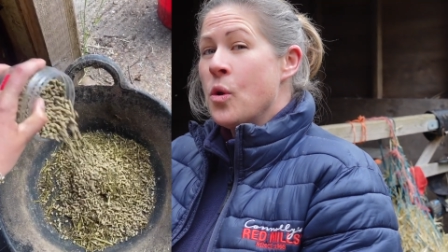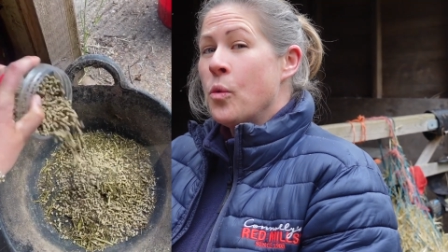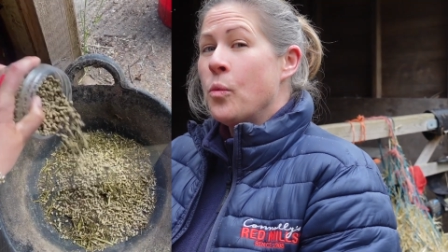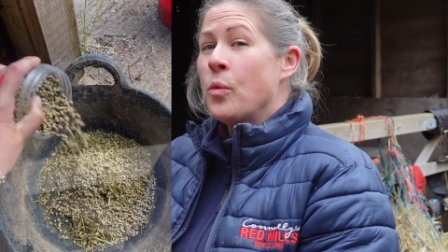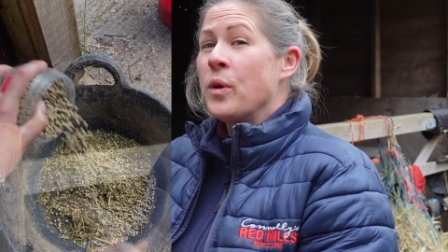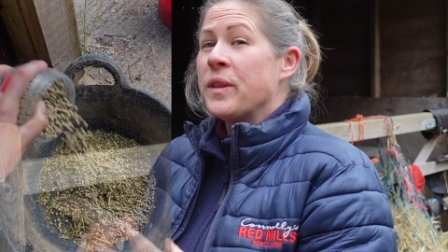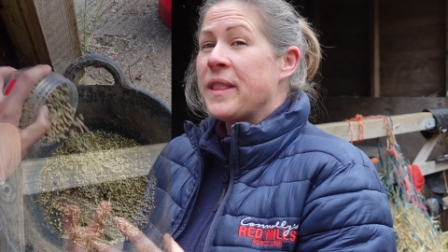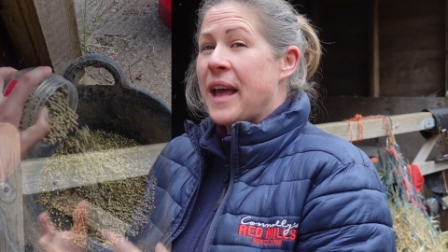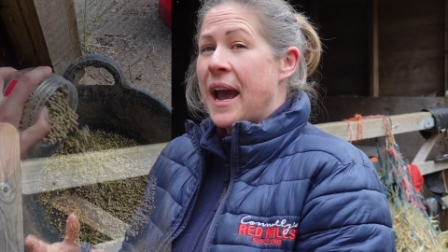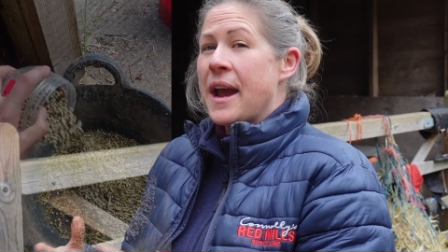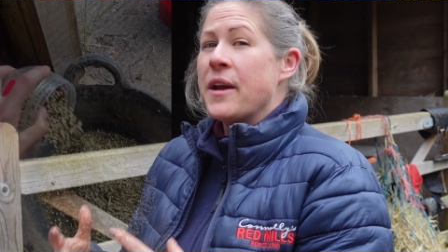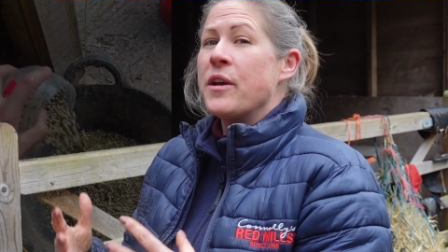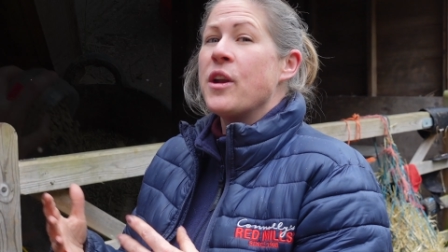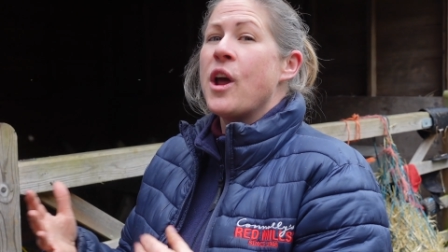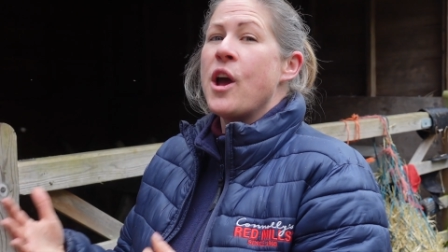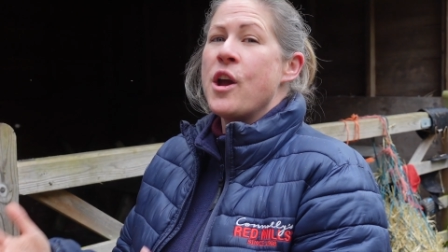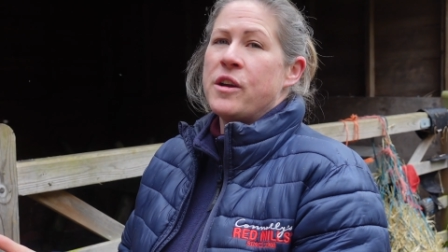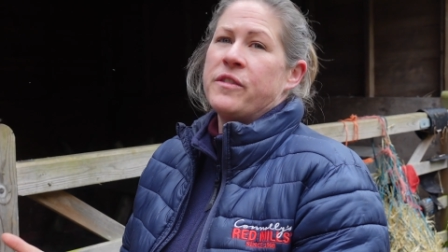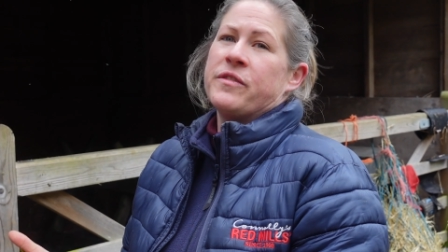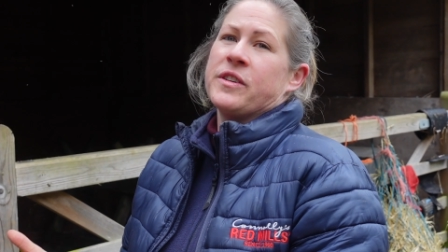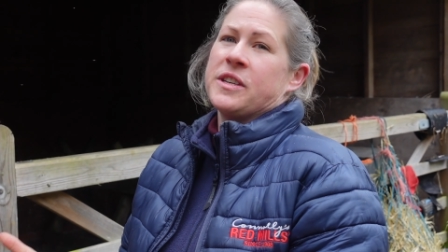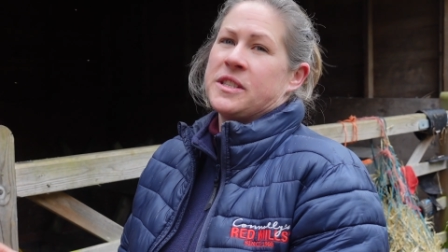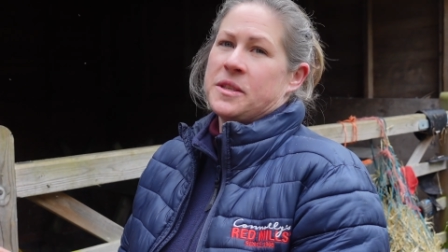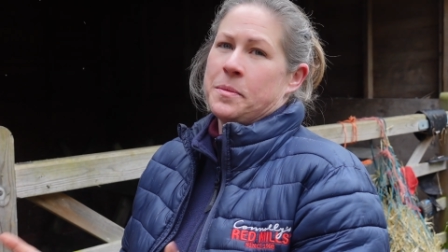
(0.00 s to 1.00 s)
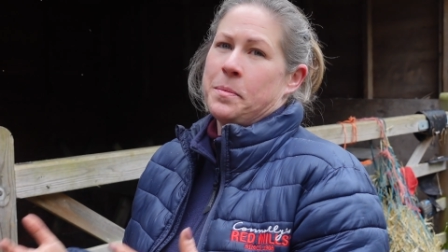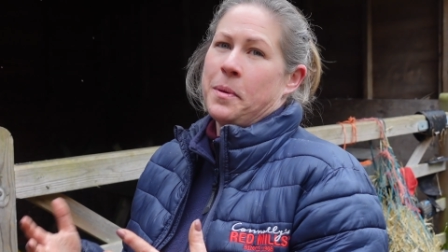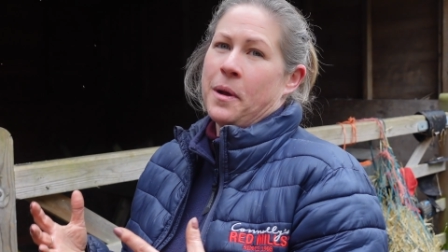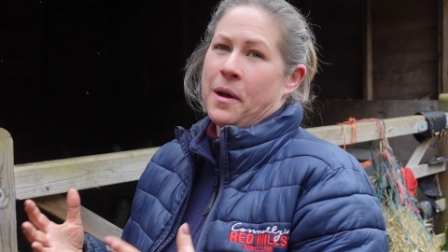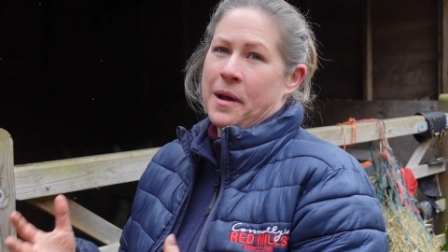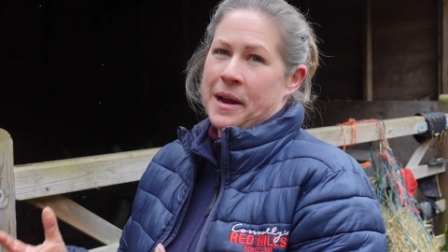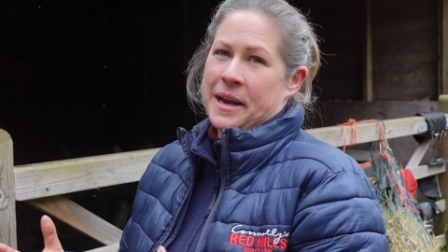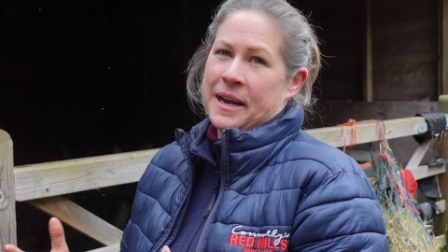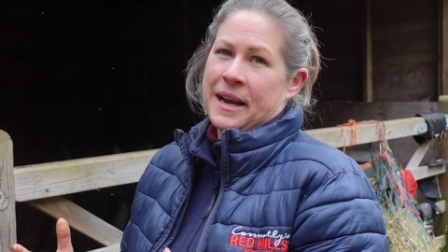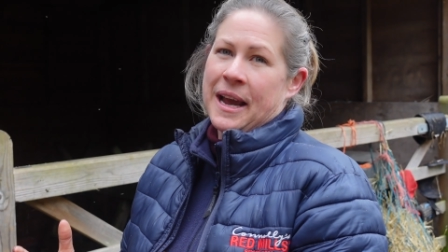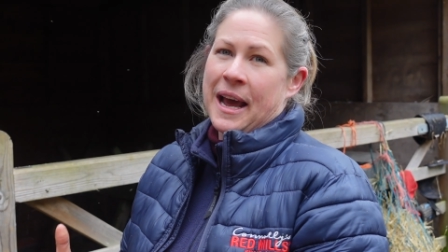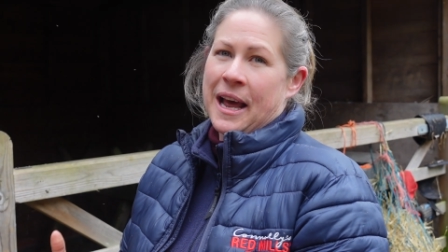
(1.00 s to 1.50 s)
without
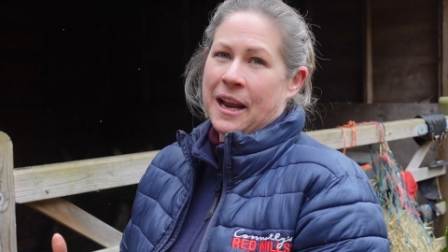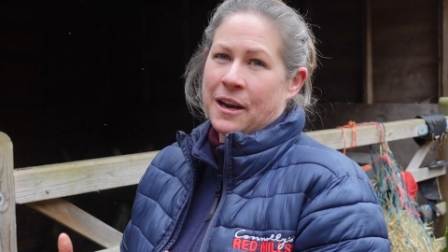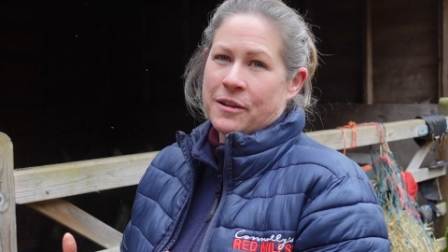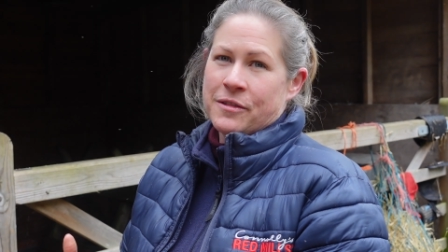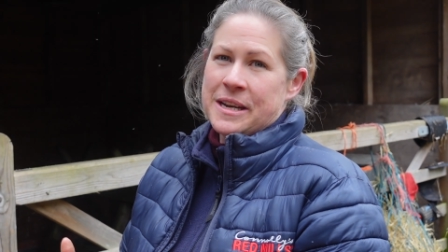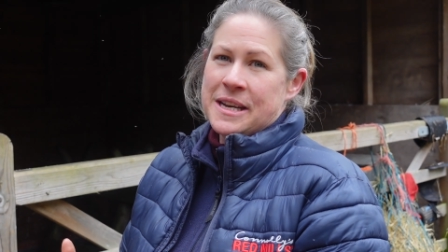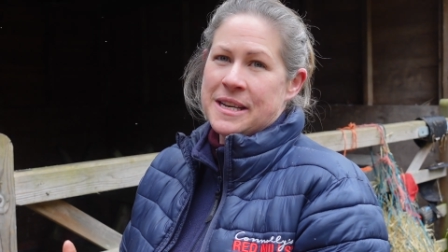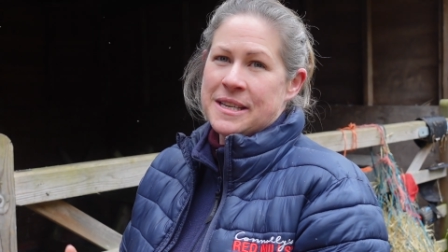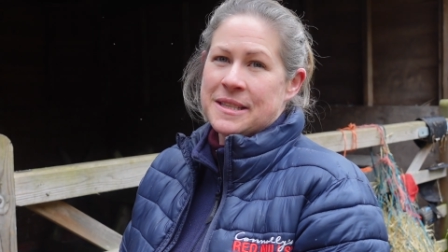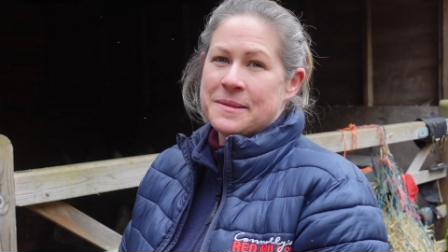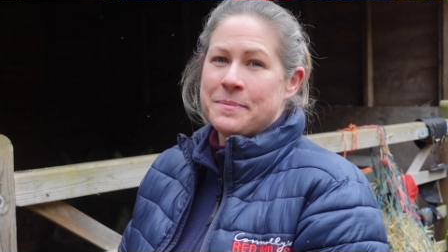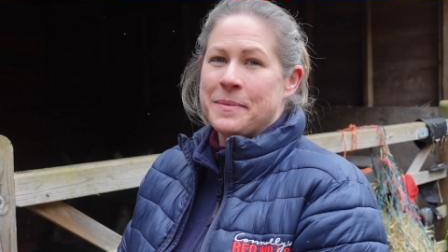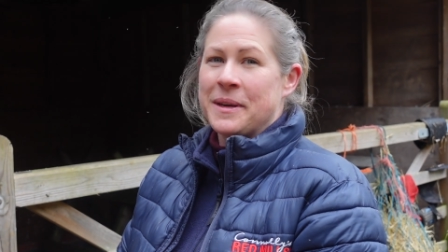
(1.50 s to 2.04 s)
oversupplying calories,